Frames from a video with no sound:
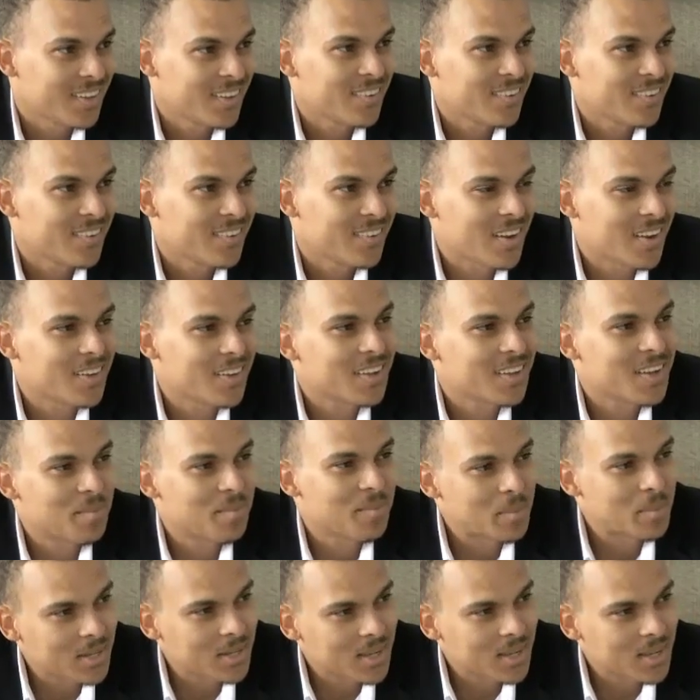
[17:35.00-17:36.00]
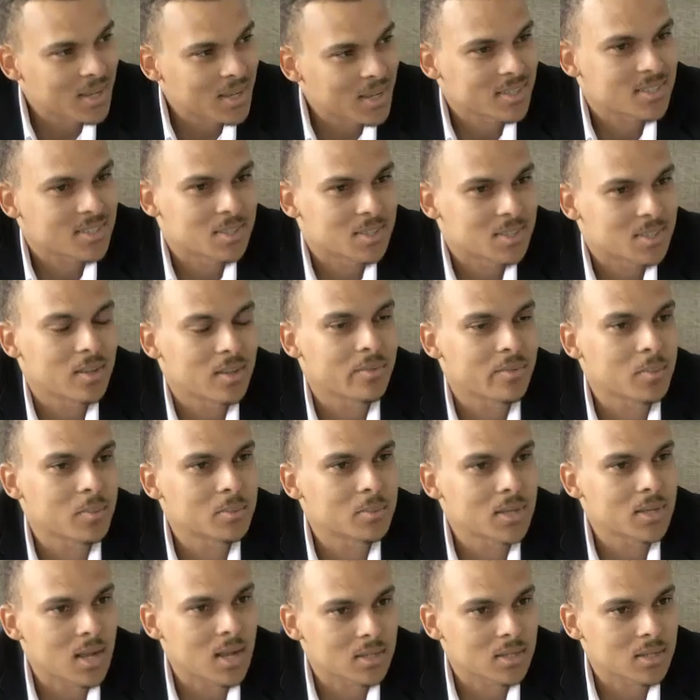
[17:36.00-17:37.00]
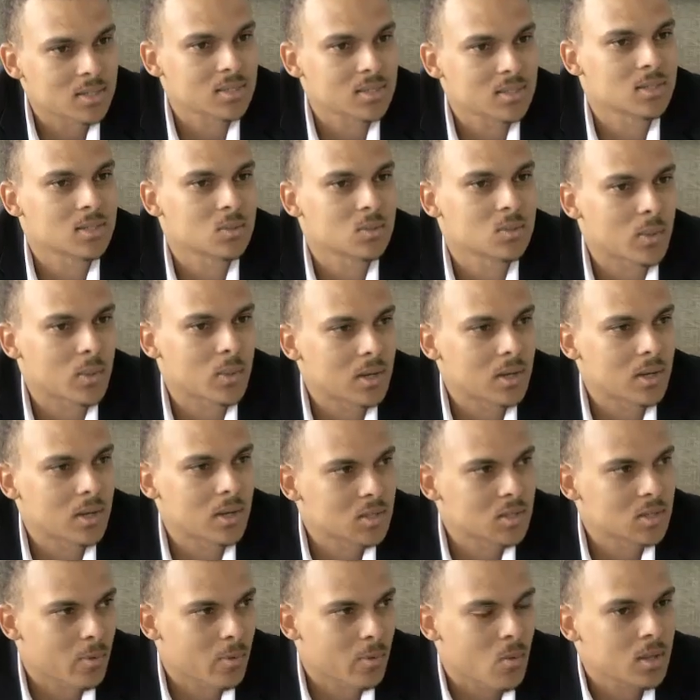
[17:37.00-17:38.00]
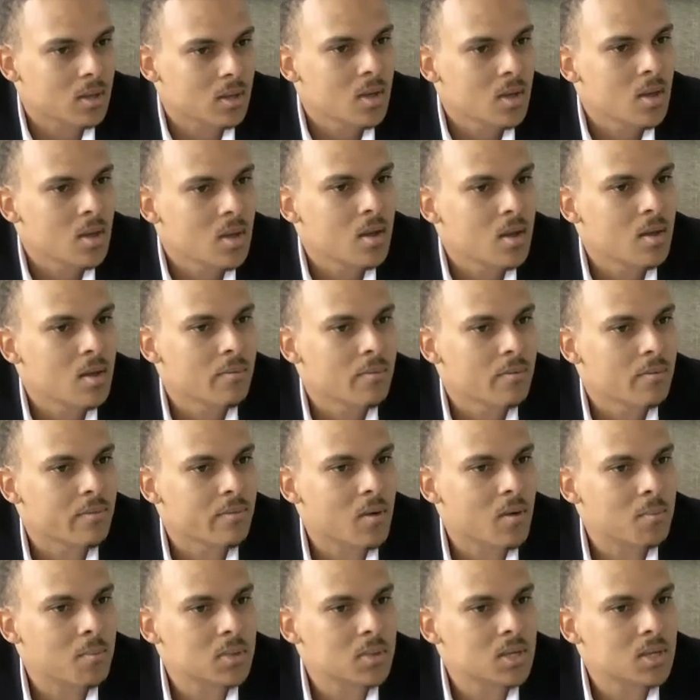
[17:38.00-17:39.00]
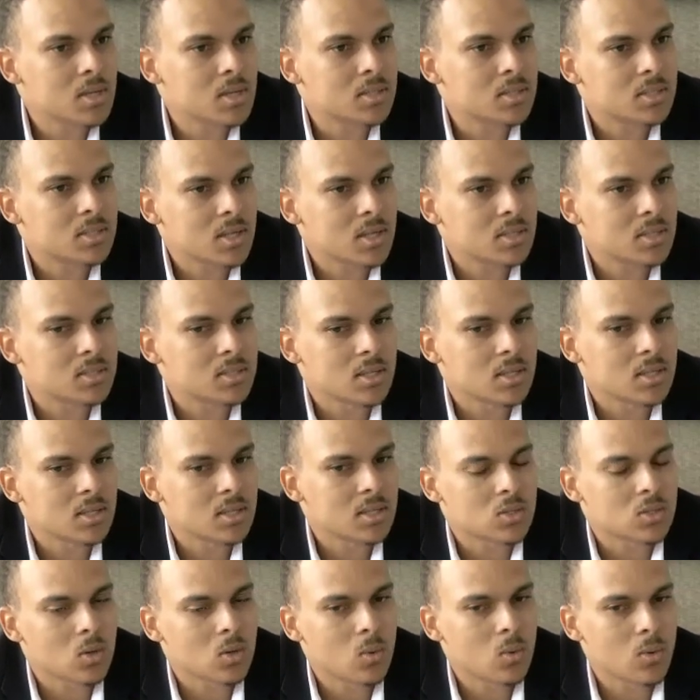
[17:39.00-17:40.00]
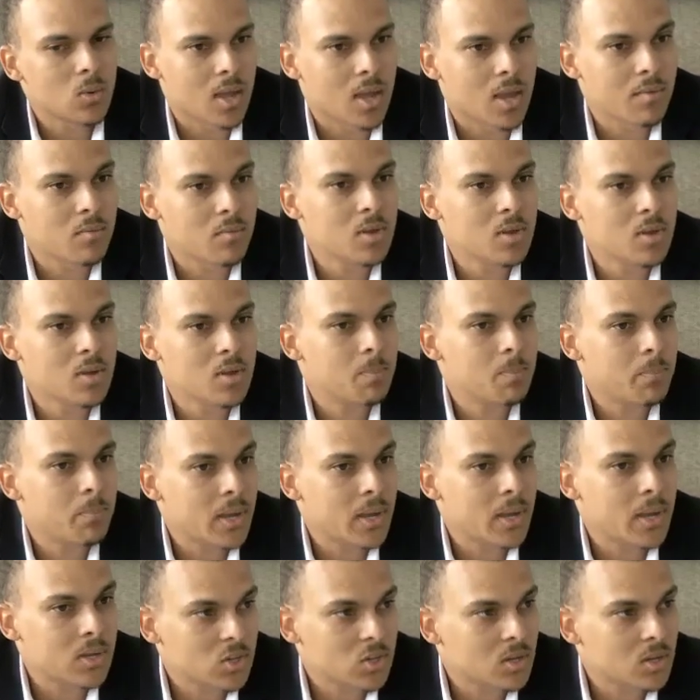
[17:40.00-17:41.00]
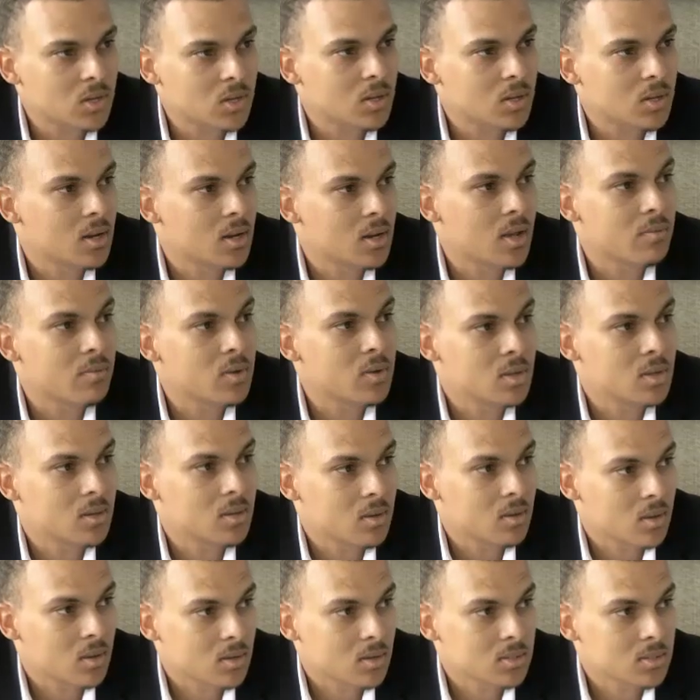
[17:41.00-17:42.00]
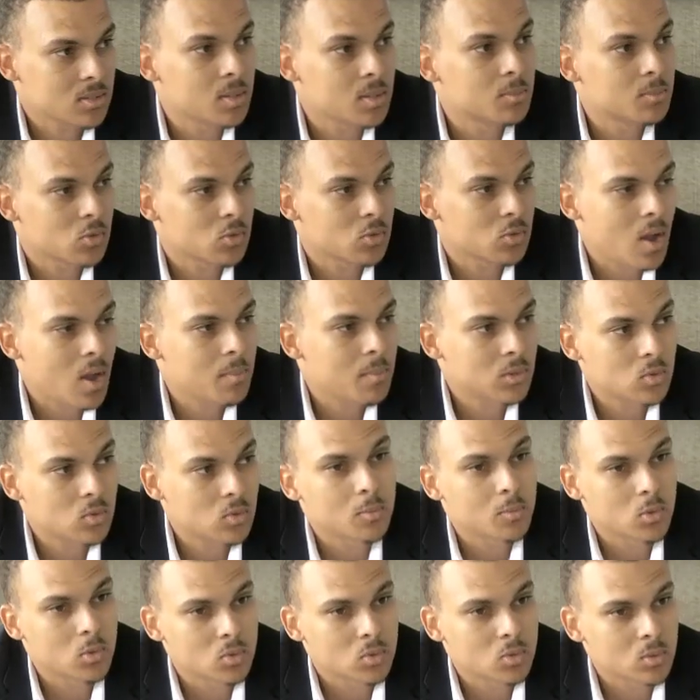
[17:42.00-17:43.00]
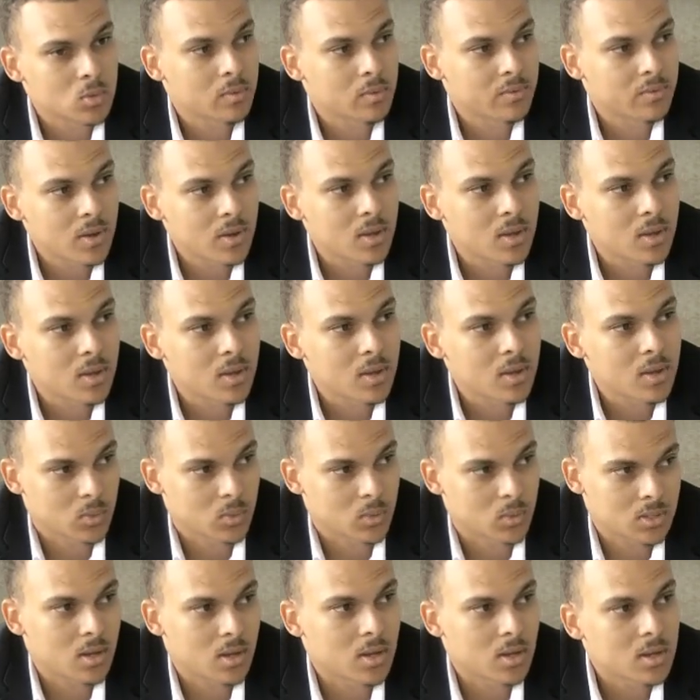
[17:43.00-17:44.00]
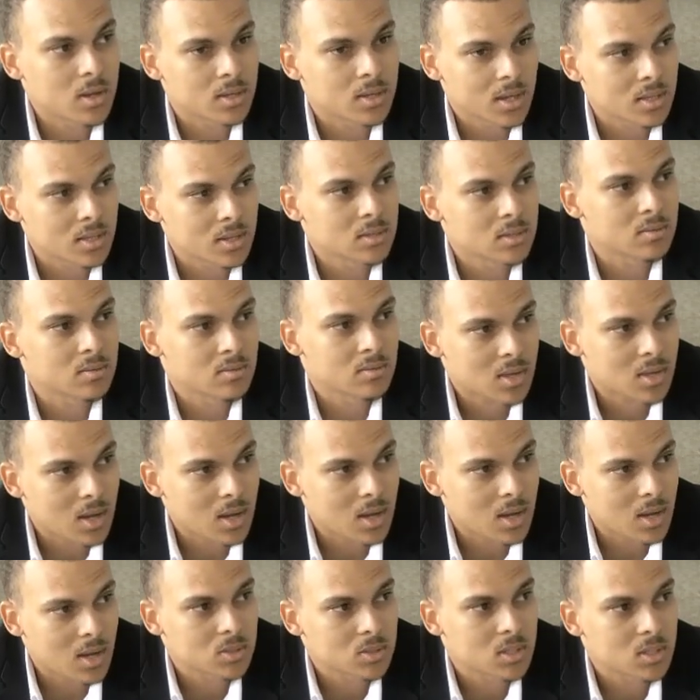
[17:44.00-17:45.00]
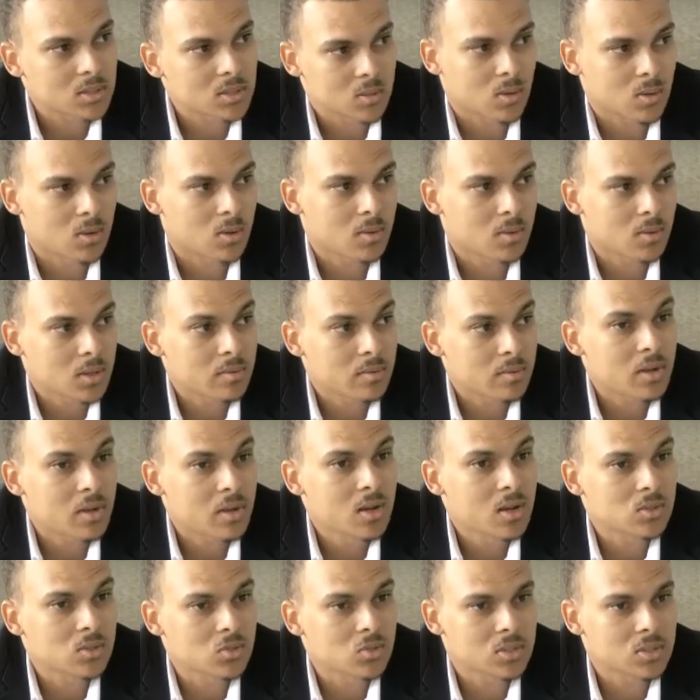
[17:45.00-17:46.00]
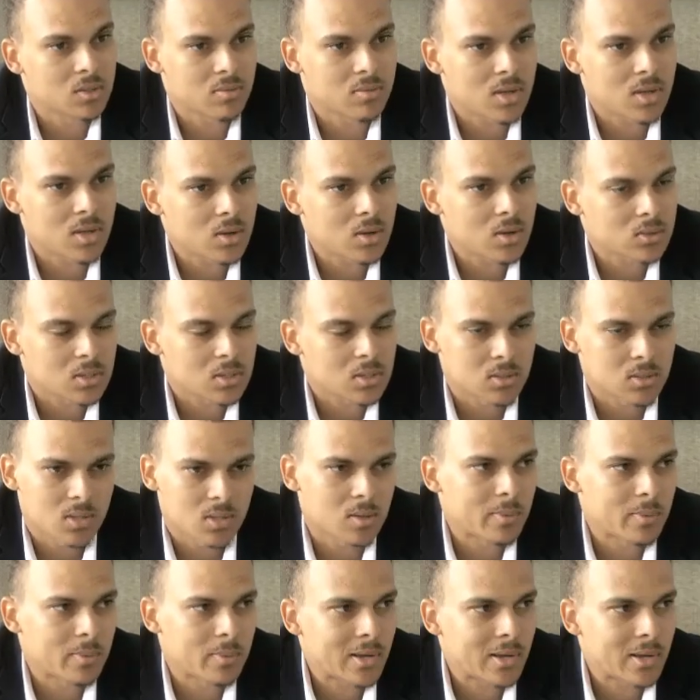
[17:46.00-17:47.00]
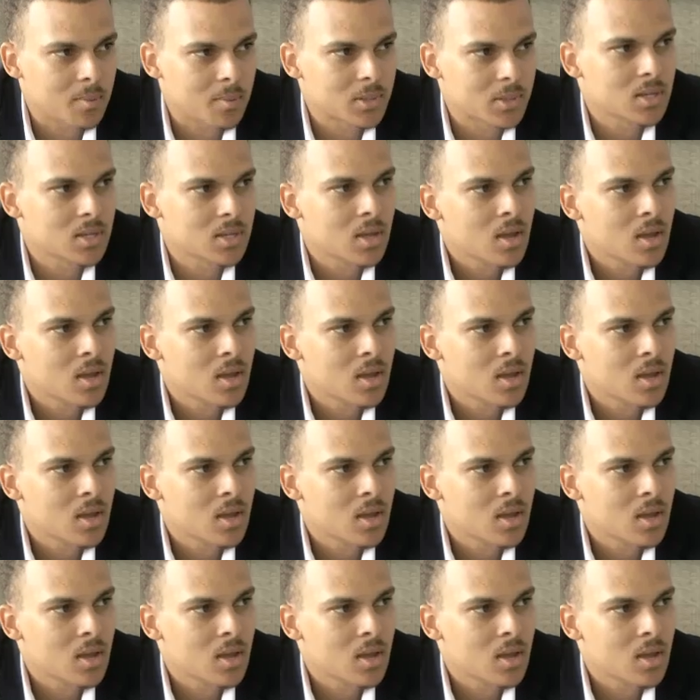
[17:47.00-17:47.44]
right? The government gets its money from taxes as well as borrowing from the citizens. So every pensioner and every subscriber to a mutual fund, which are in the tens of thousands or even hundreds of thousands in the Bahamas,